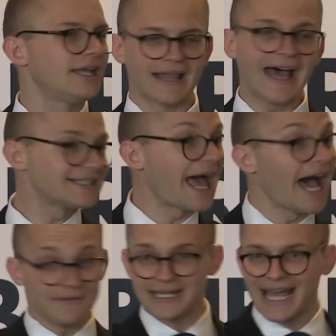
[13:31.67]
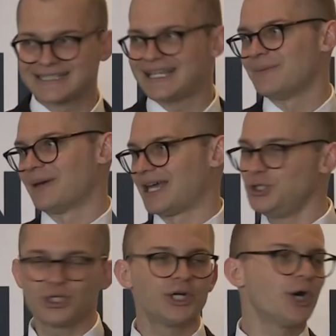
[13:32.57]
have a nice day, man.
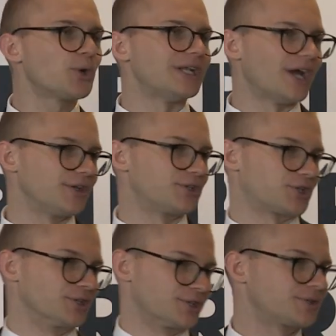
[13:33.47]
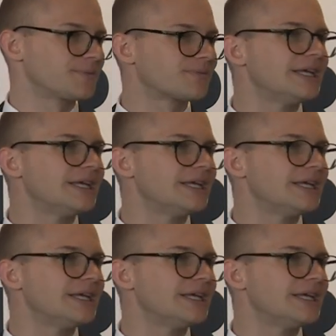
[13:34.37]
You could go to another church.